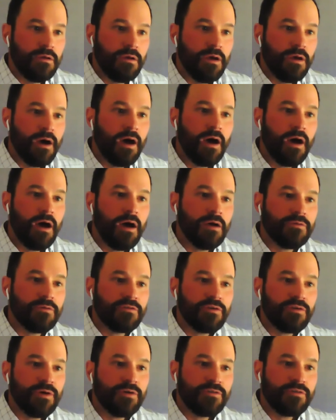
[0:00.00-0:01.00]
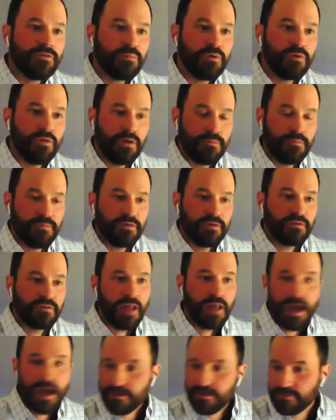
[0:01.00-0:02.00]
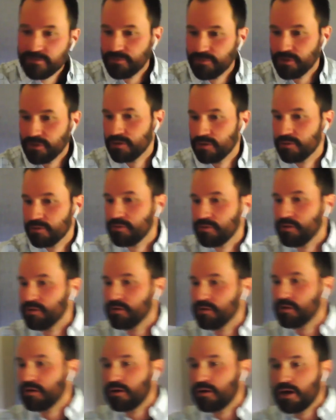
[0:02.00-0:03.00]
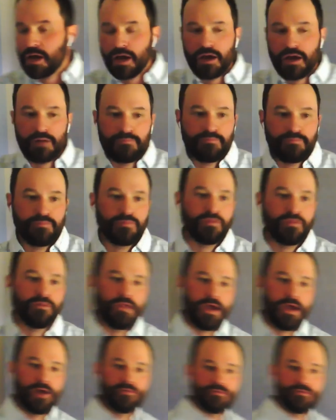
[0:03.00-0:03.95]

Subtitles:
So as I pull up this last video here, the last